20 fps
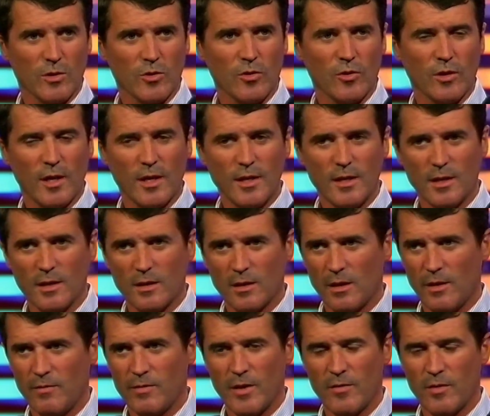what's going on
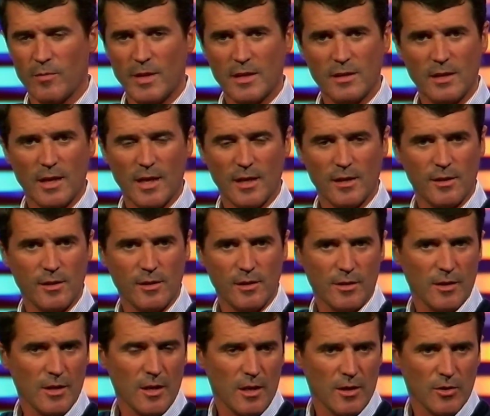there. I've never met the lad
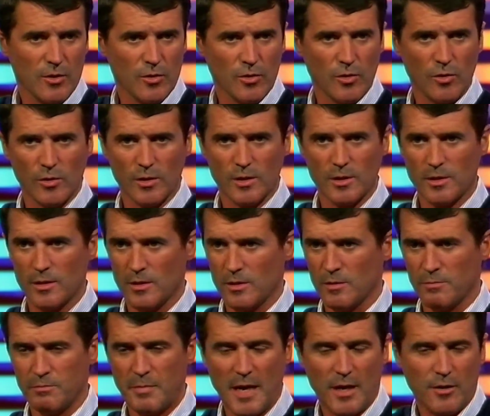Ireland. I don't know his,
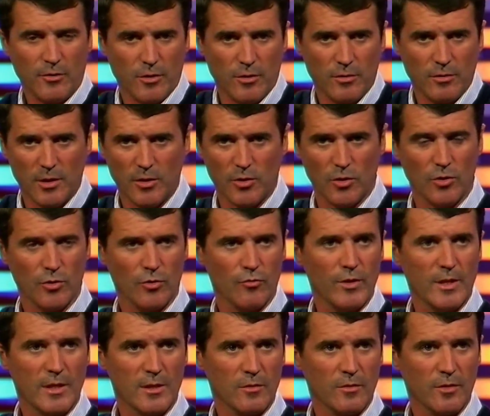his background. I don't know
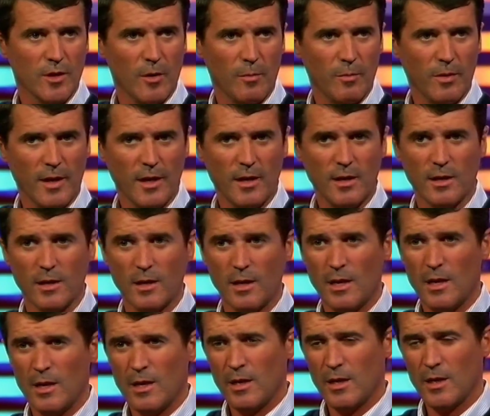the reasons for not playing. And,
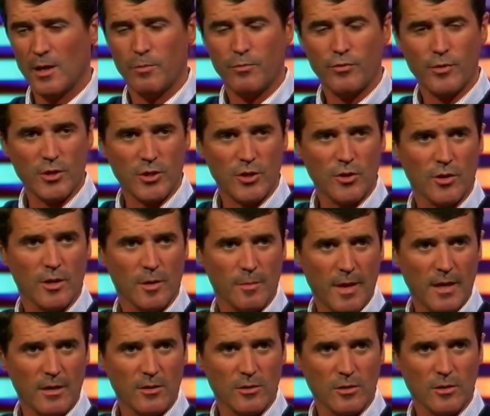and I'm pretty sure
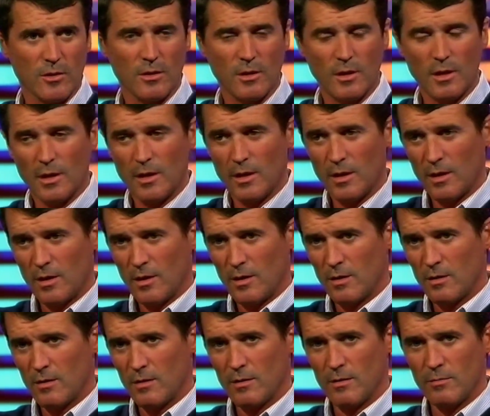the manager, uh,
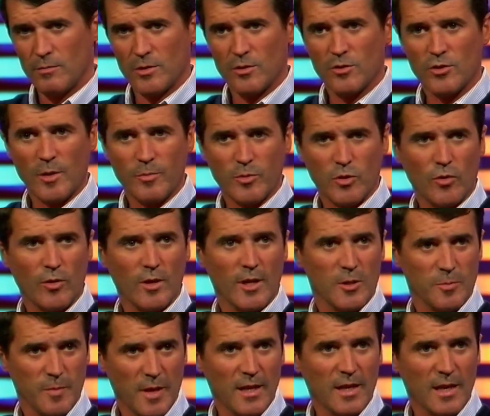Mr
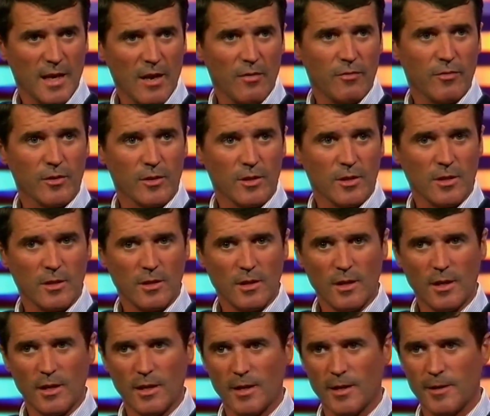Trapattoni, has made an effort.
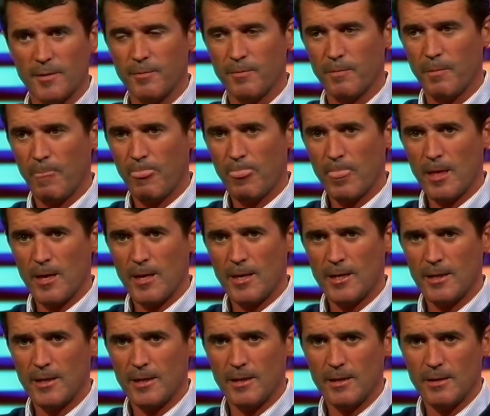Um,
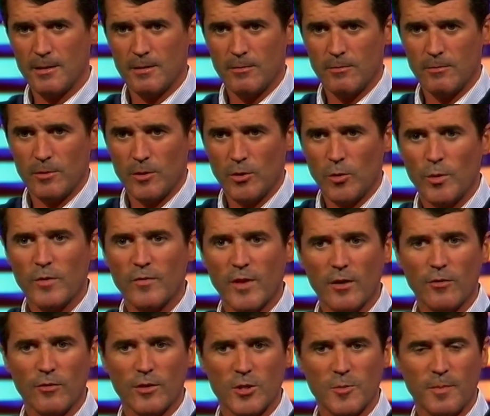and, you know, we've
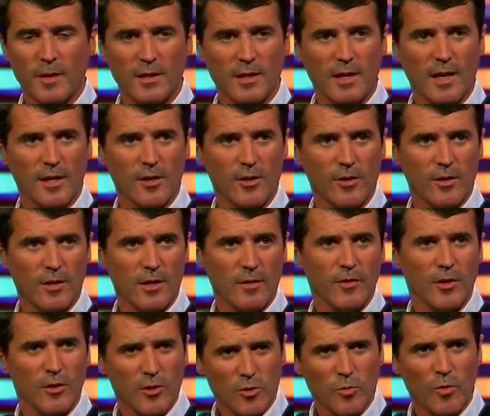got to respect the lad
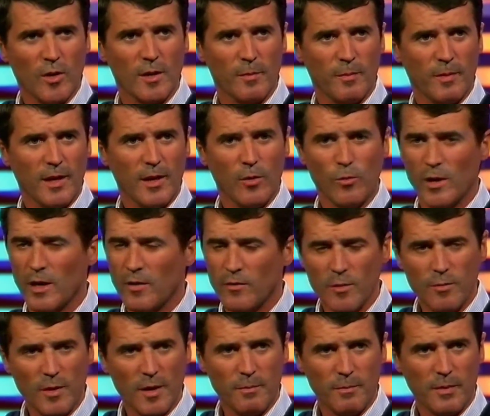Ireland. If he doesn't want to play,
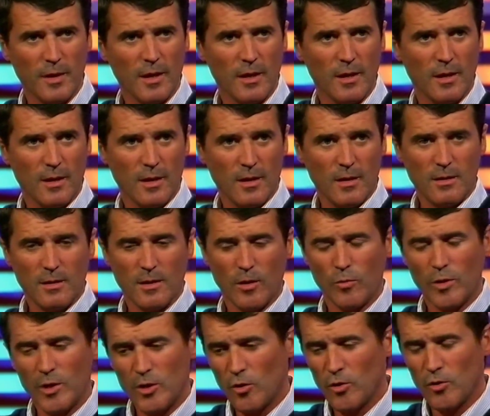whatever it might be,
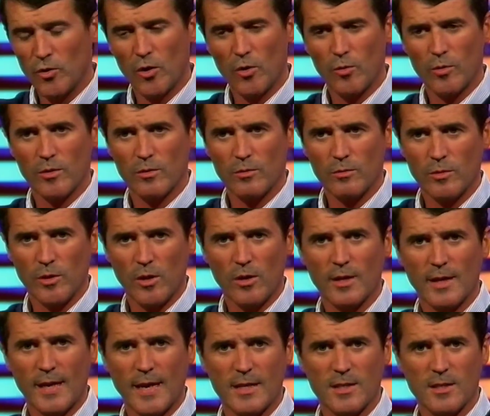yeah. we don't know, we're, we're
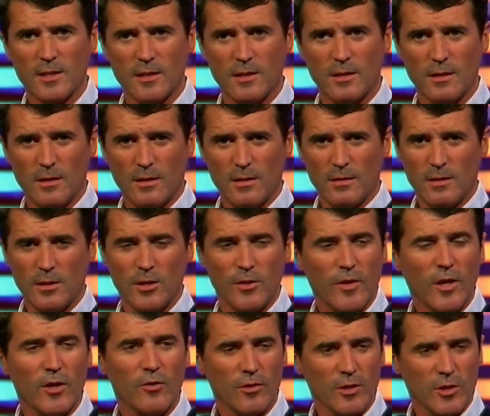all guessing then
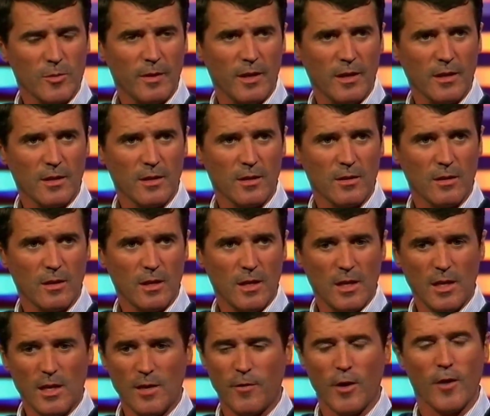you've got to respect it. Yeah.
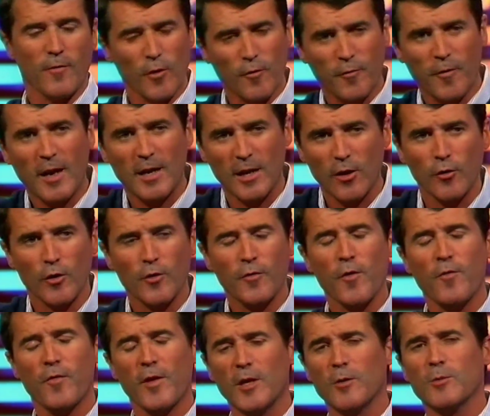I'm just if, wondering if you, felt,
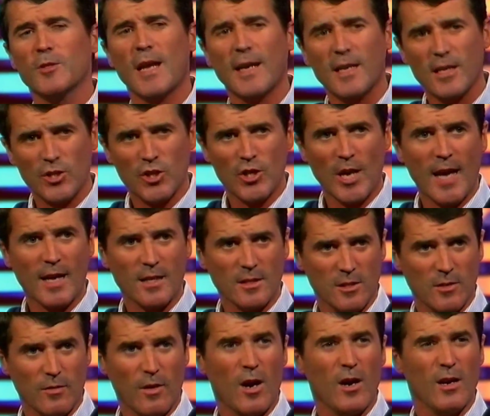if you, felt, there was any
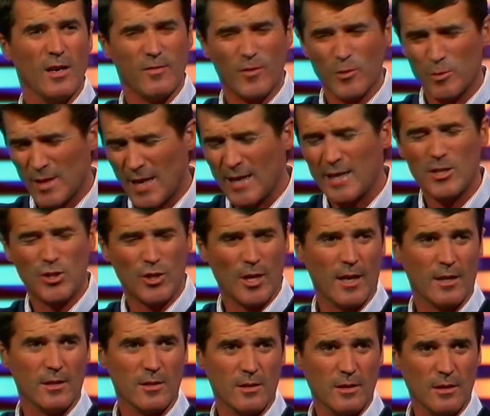chance, if there was any
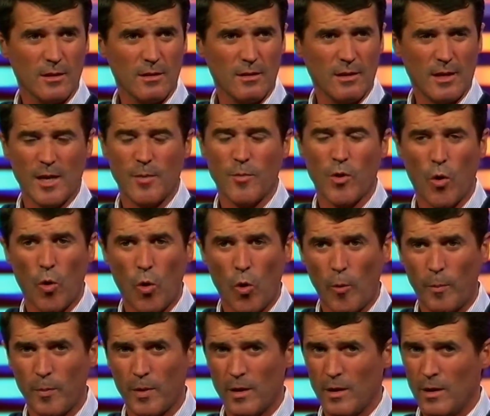chance, a glimmer of
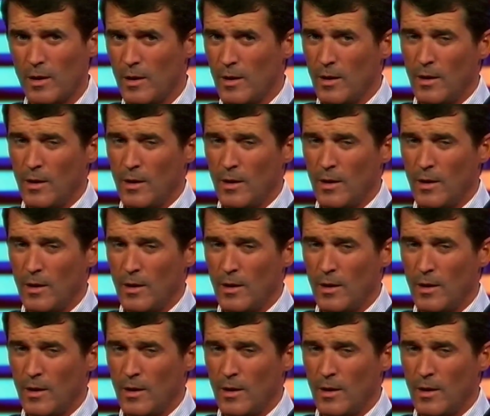hope,